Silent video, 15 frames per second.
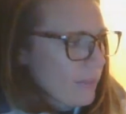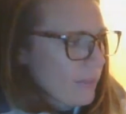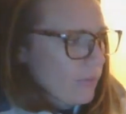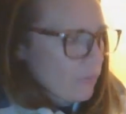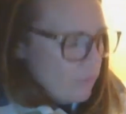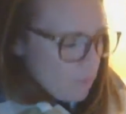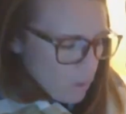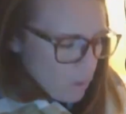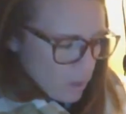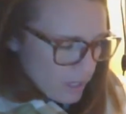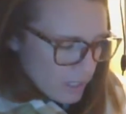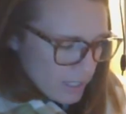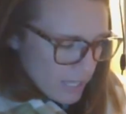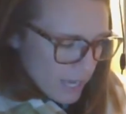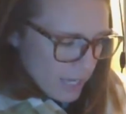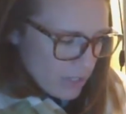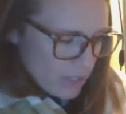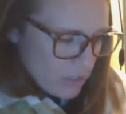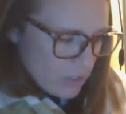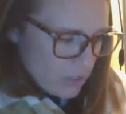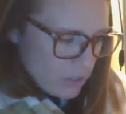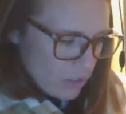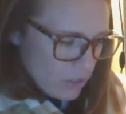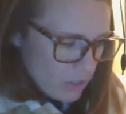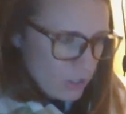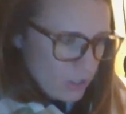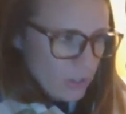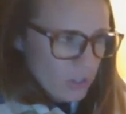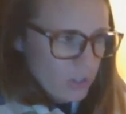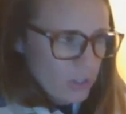then, of course, I
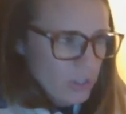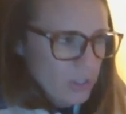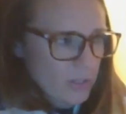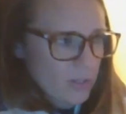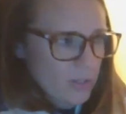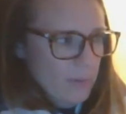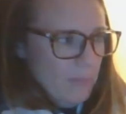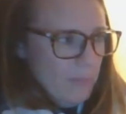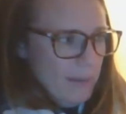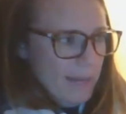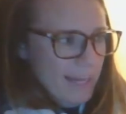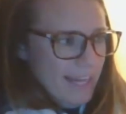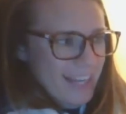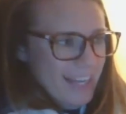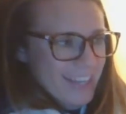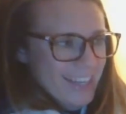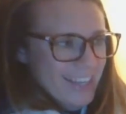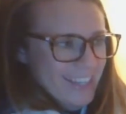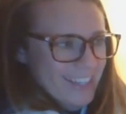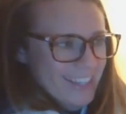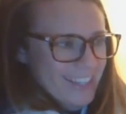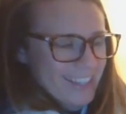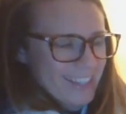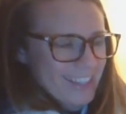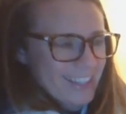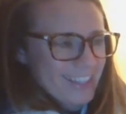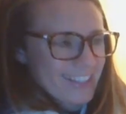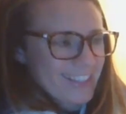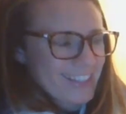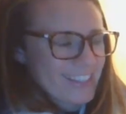circled my
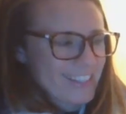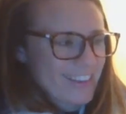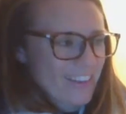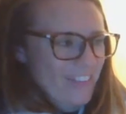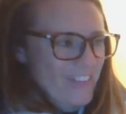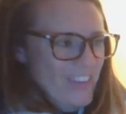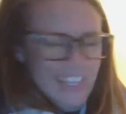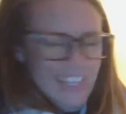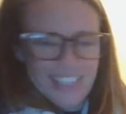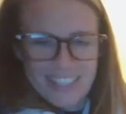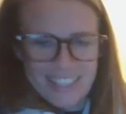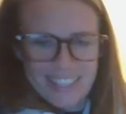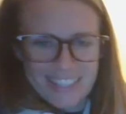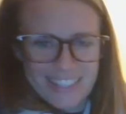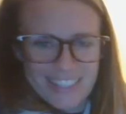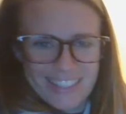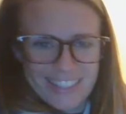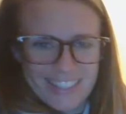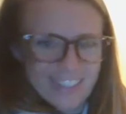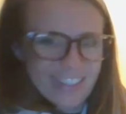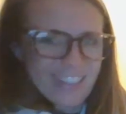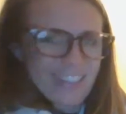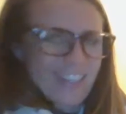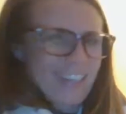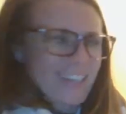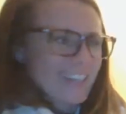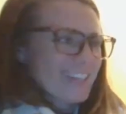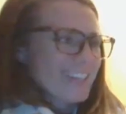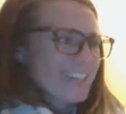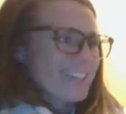suffix.
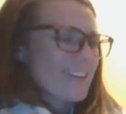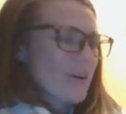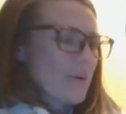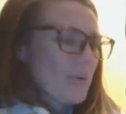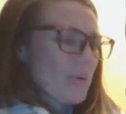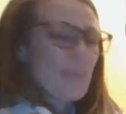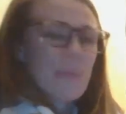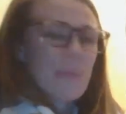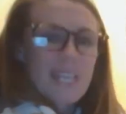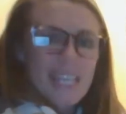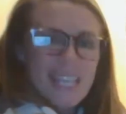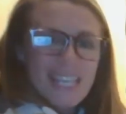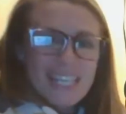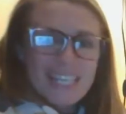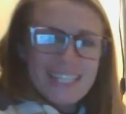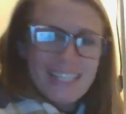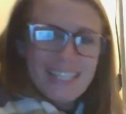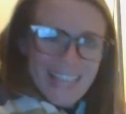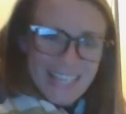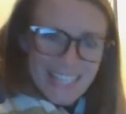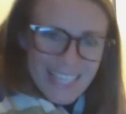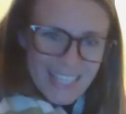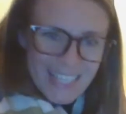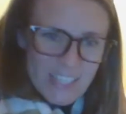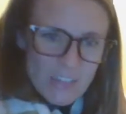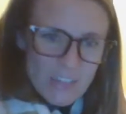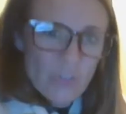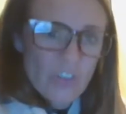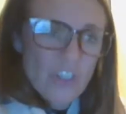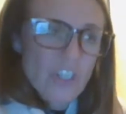So we need a sentence for